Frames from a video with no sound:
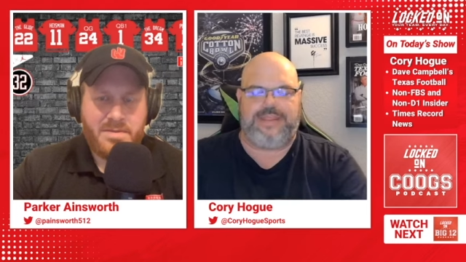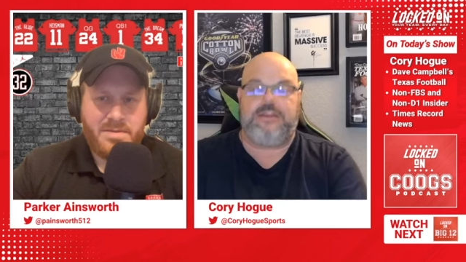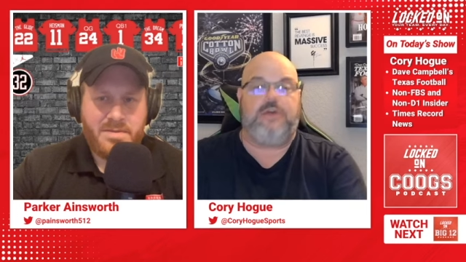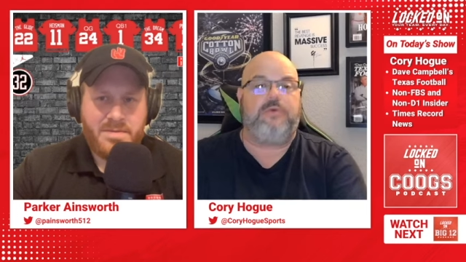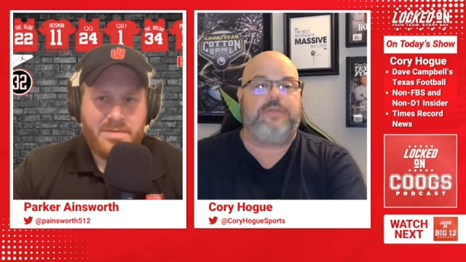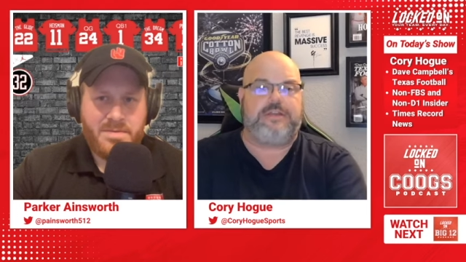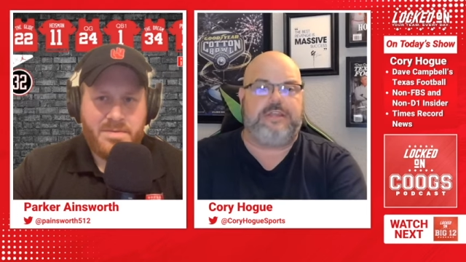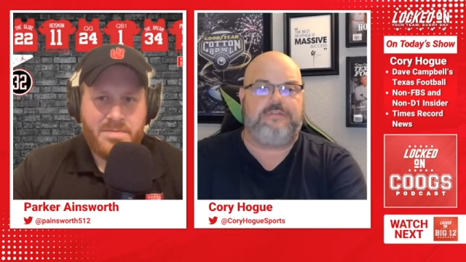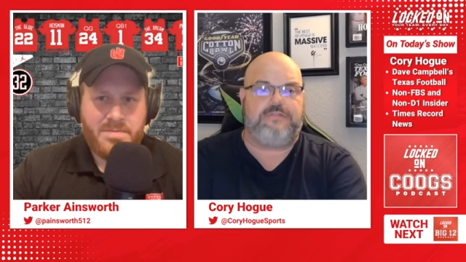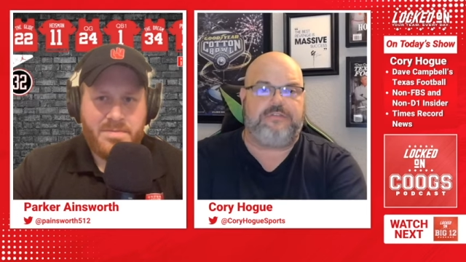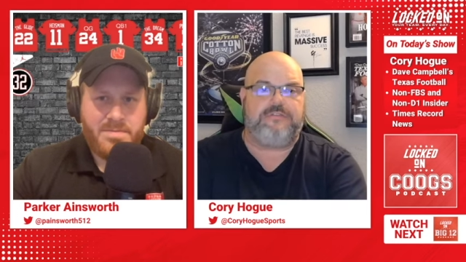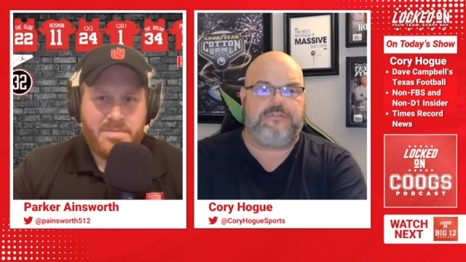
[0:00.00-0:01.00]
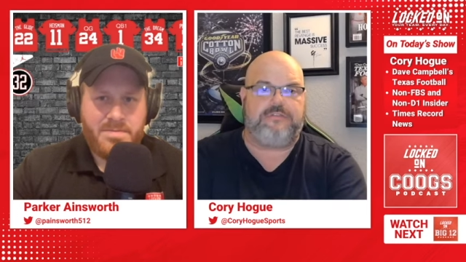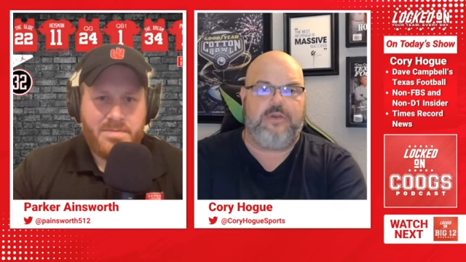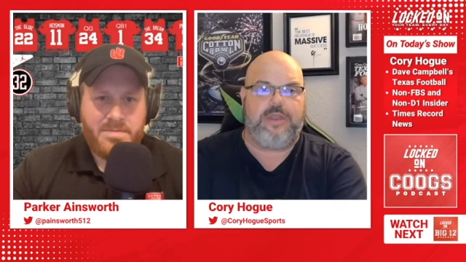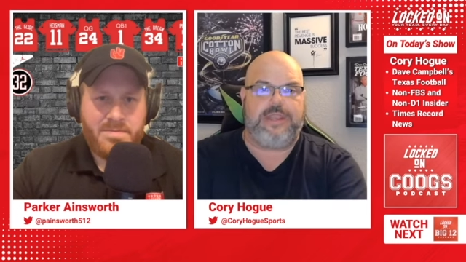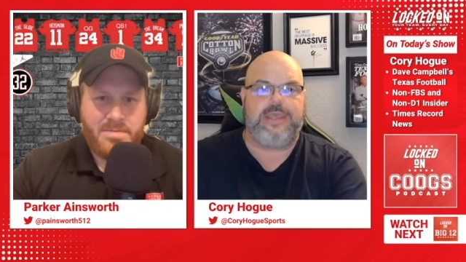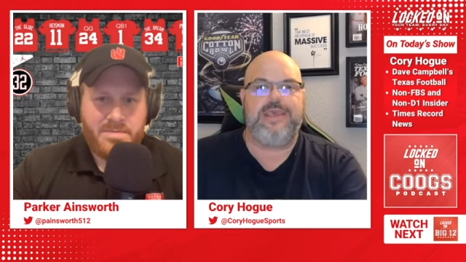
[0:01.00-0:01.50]
Speaker 1: They know their defense is
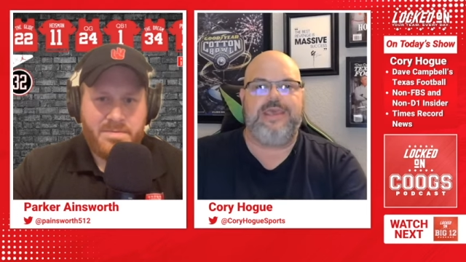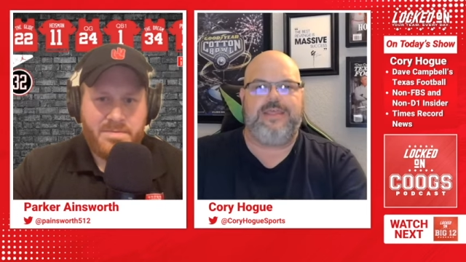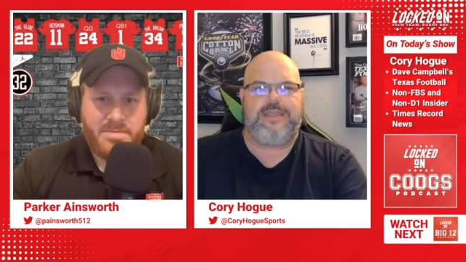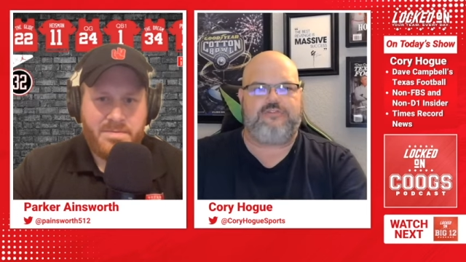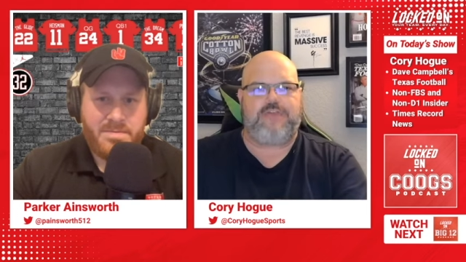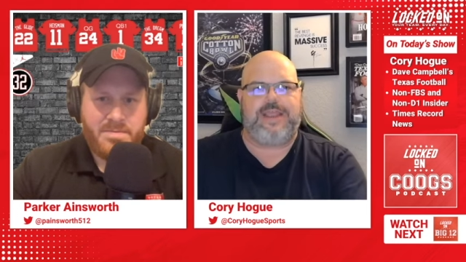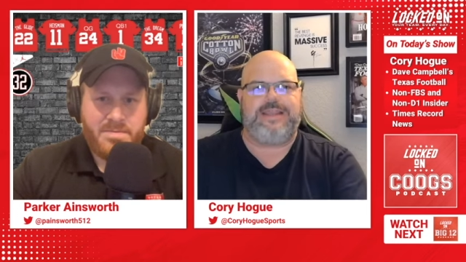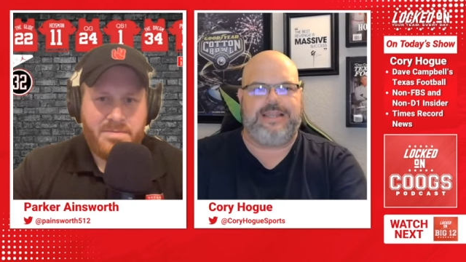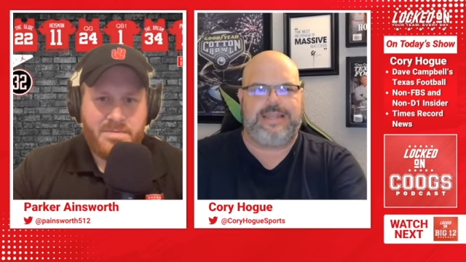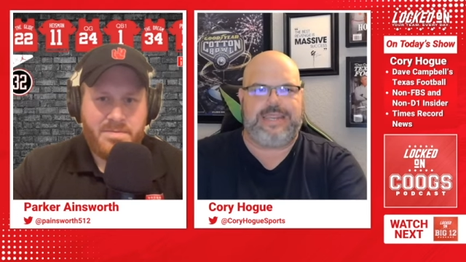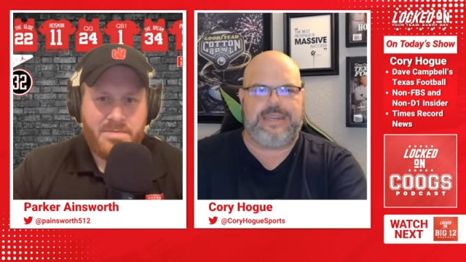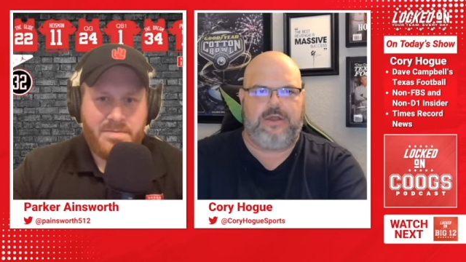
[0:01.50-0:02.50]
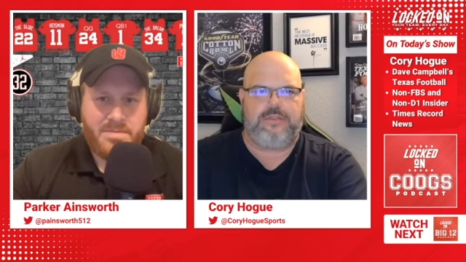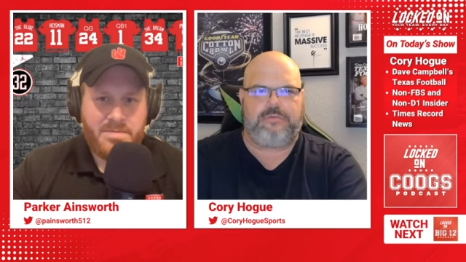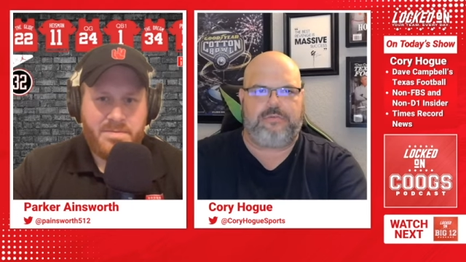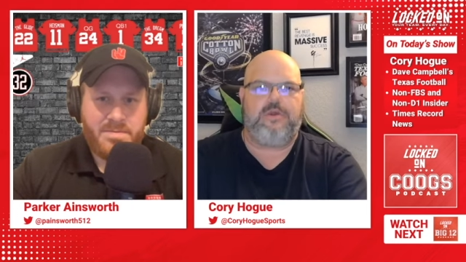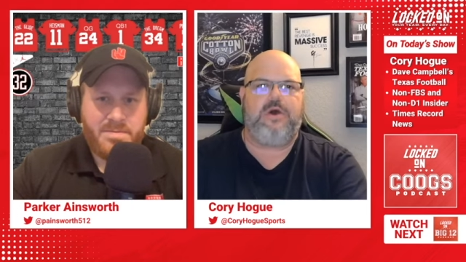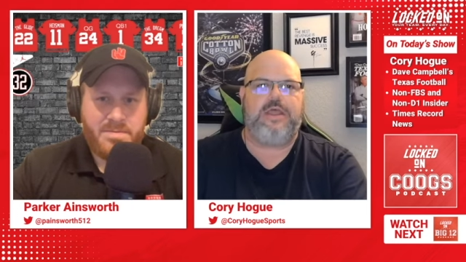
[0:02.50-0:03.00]
good. They tried to lean on
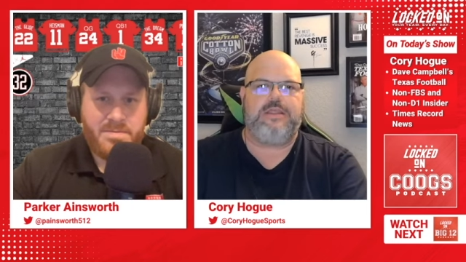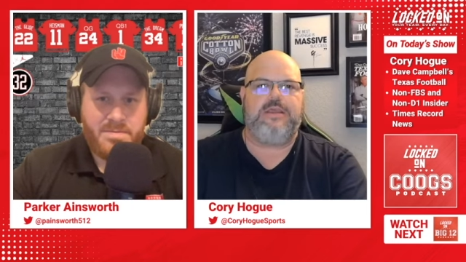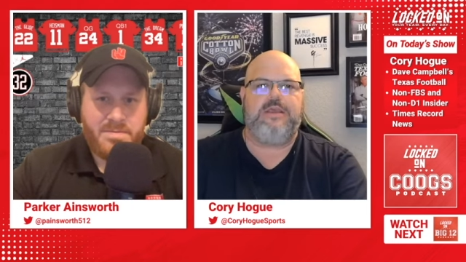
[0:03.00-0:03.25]
the run,